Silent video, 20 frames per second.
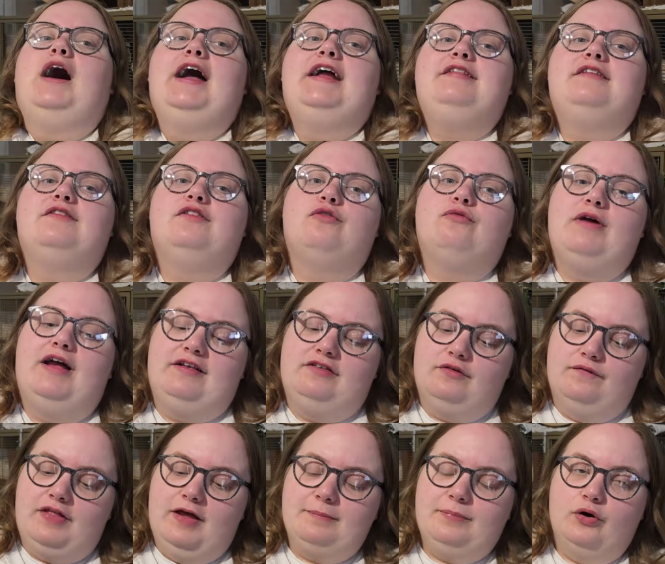wide than the
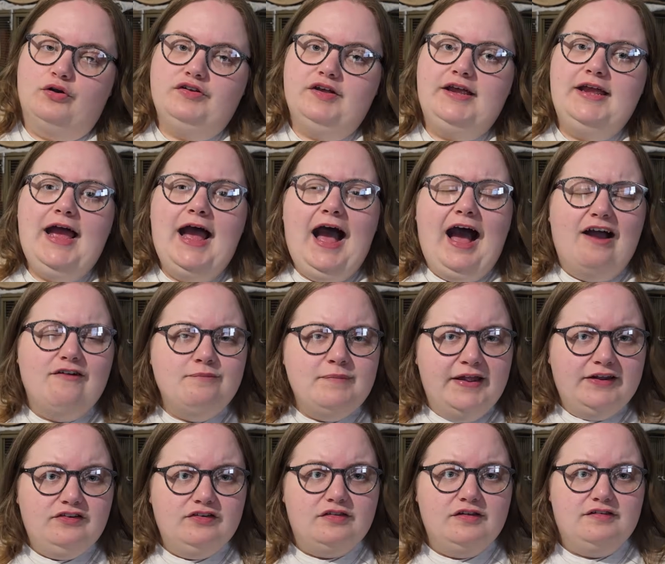rest of their body. I've
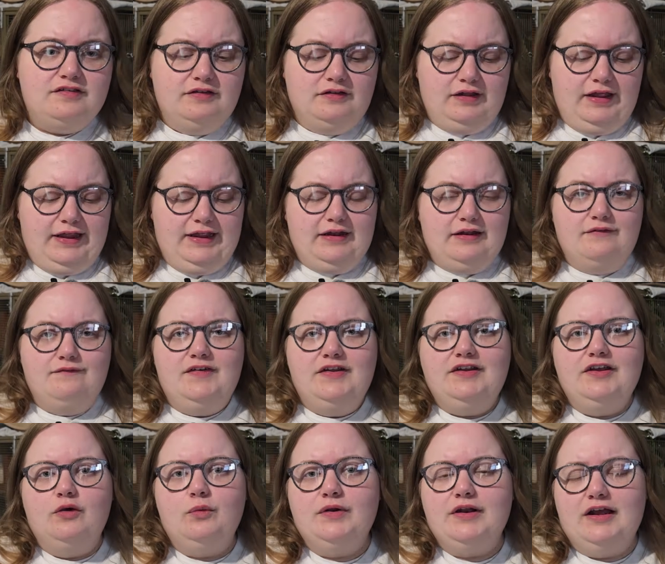mentioned this in a
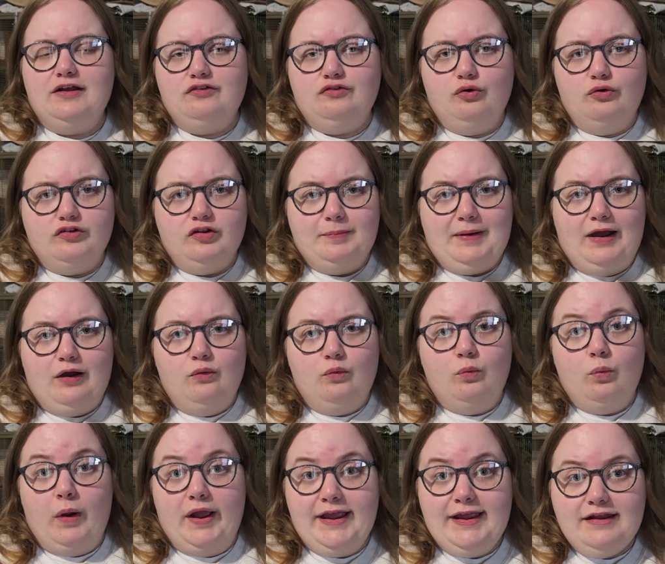video when I talked
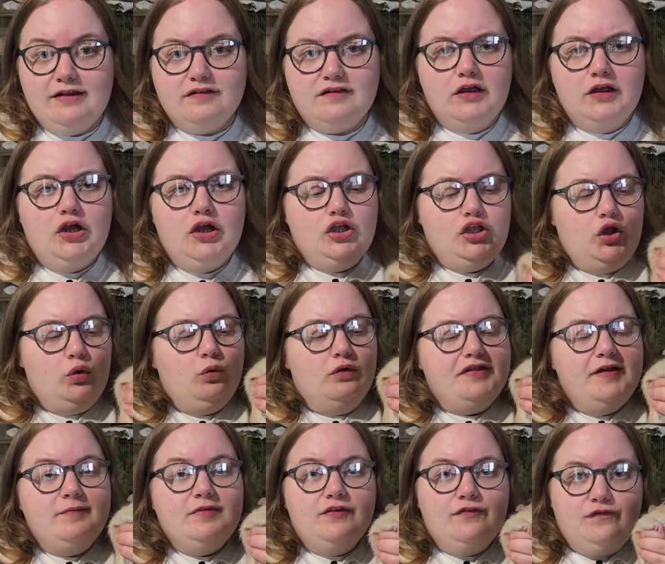about weight. You
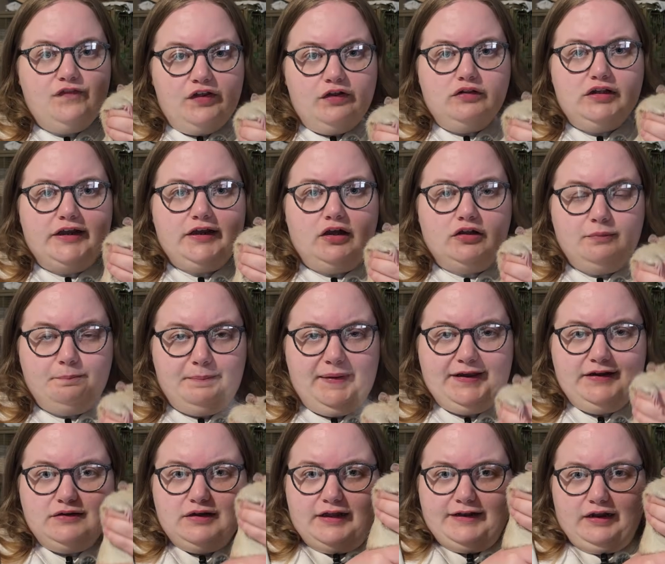want them to feel like
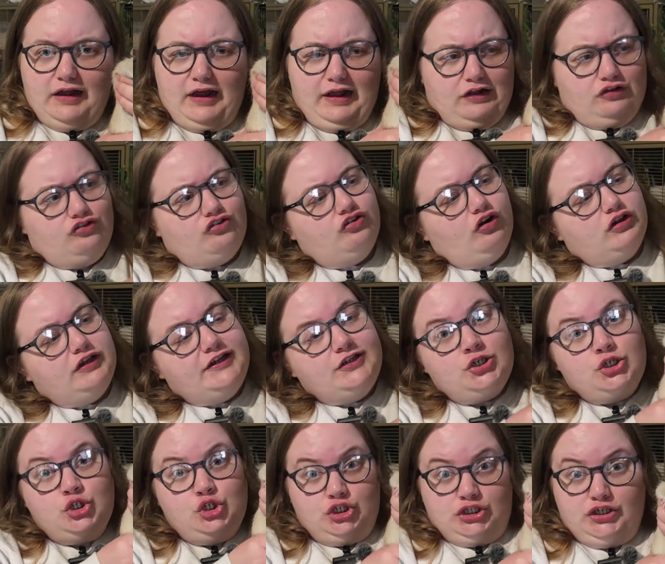a
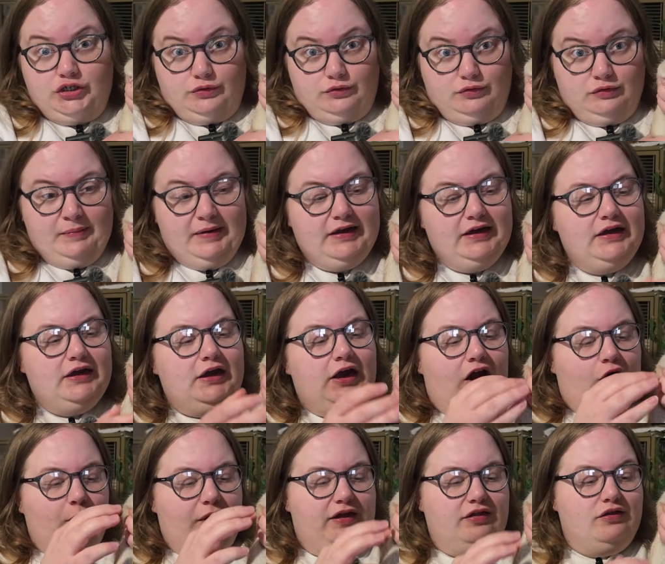solid tube
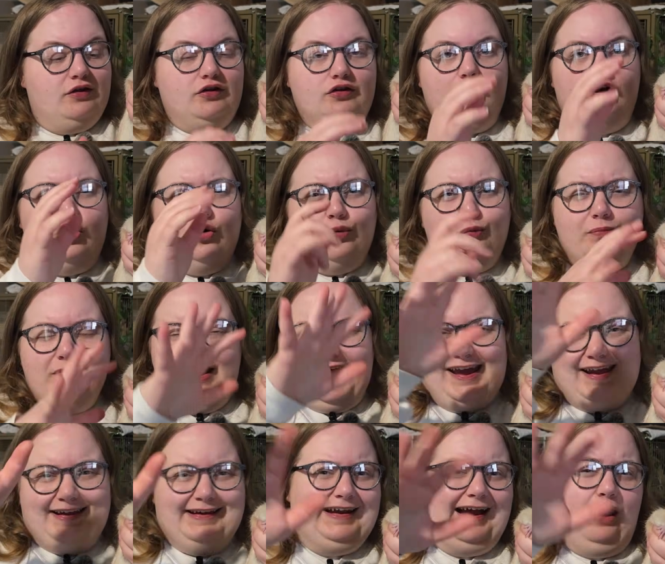with no
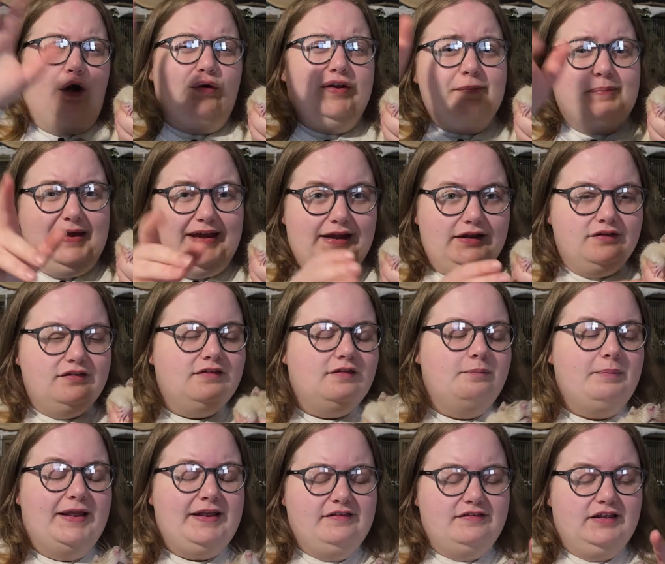in and outy
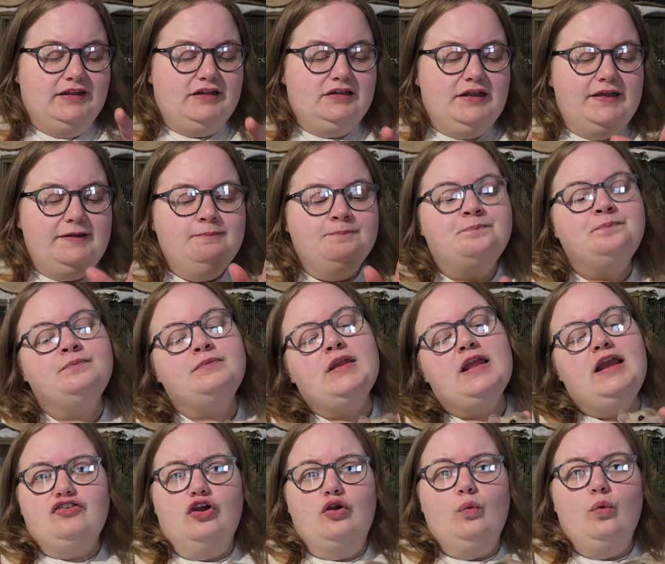bits, basically.
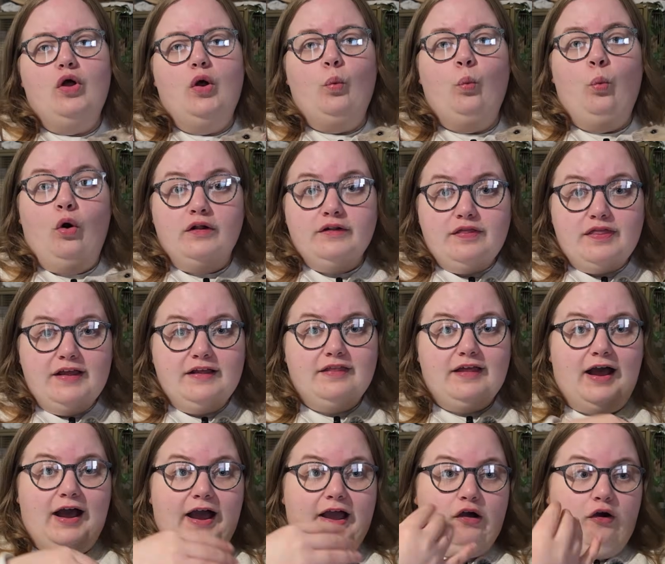And so one thing
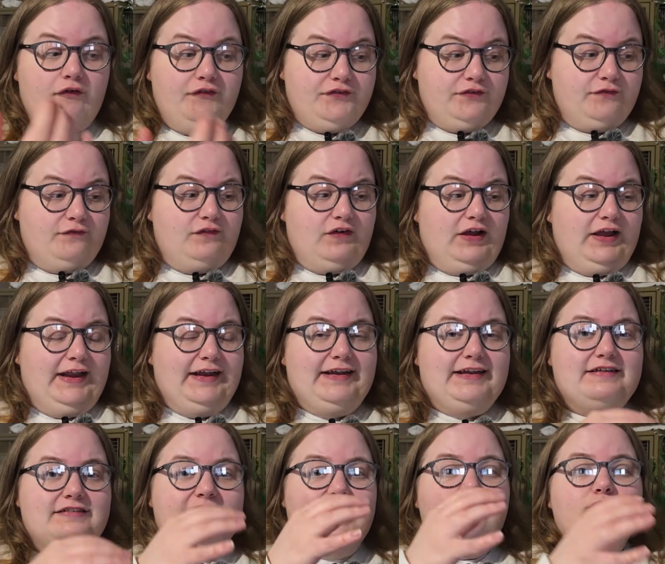that I often
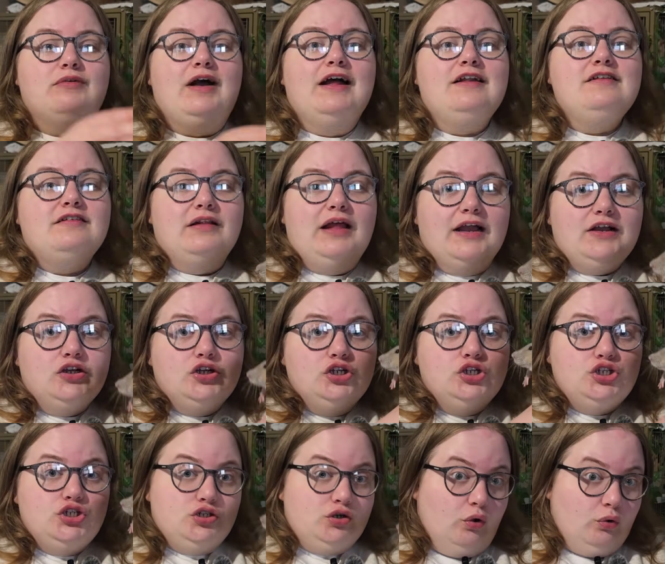find is that rats lack
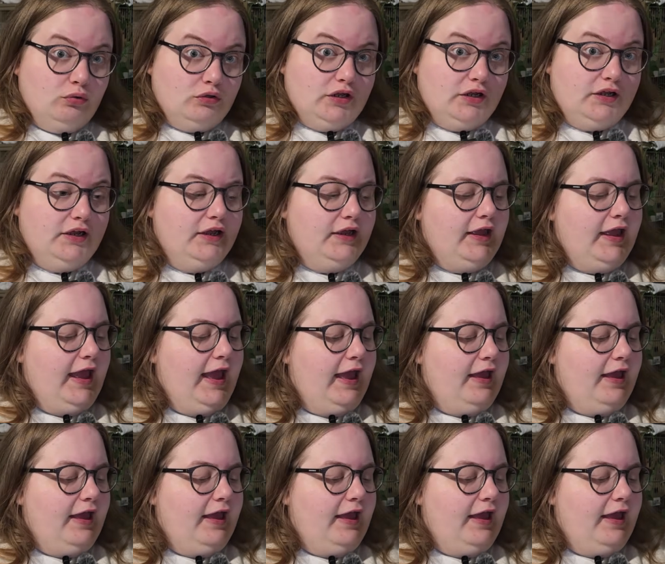shoulder,